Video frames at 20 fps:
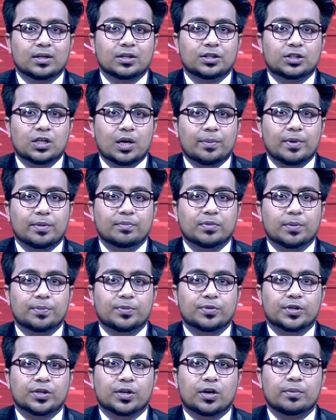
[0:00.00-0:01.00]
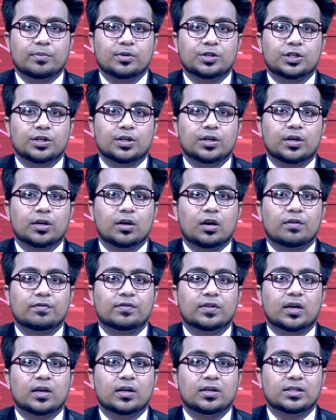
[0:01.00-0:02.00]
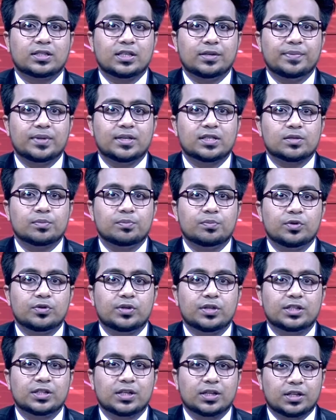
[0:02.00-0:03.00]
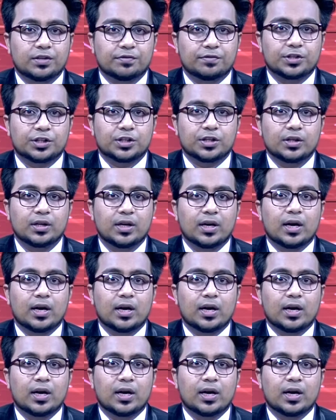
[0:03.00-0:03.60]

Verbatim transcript: Shamim Deputy Commissioner of the DB's Motijheel Division,